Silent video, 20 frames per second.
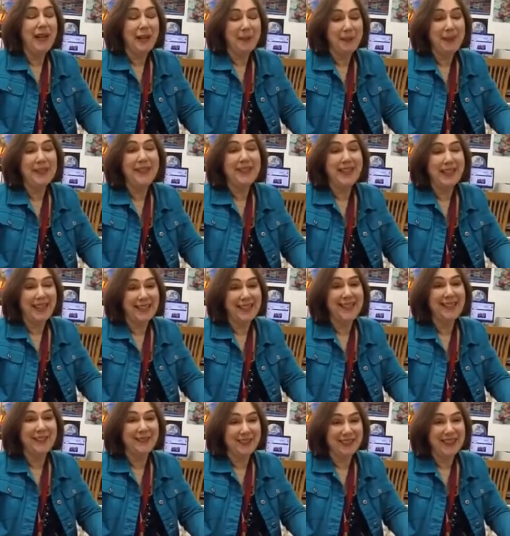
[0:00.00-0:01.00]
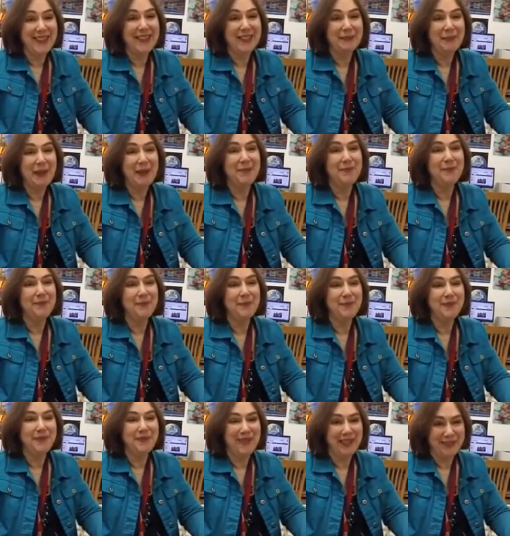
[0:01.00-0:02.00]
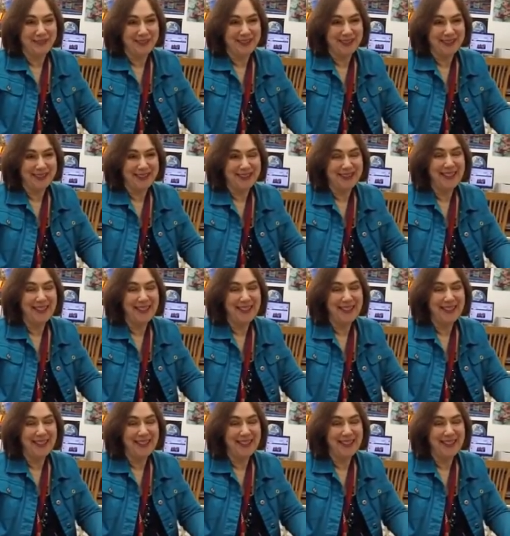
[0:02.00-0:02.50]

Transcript: AP Stats definitely is my favorite.